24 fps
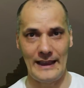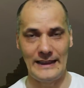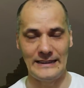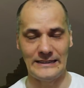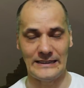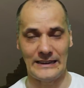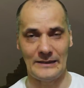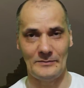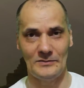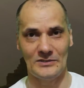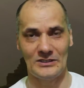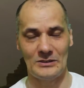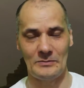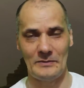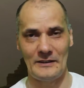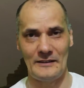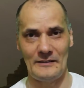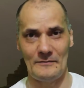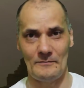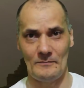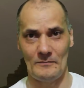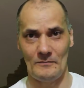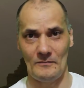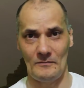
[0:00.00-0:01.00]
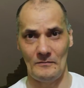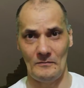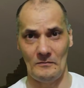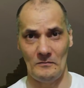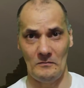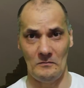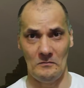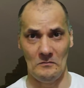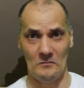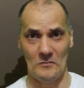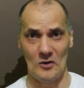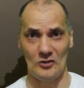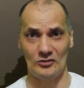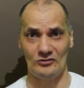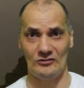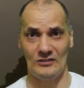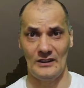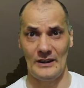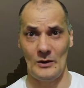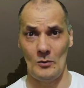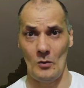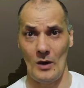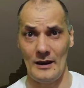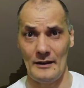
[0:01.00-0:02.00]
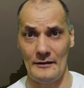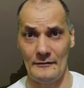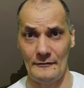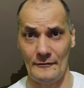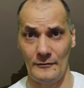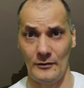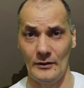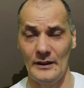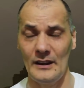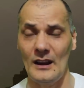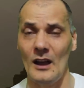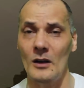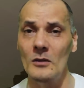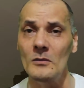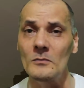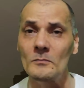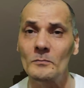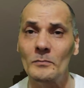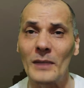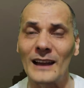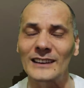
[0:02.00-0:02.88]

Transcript: He seems to be moderately well informed,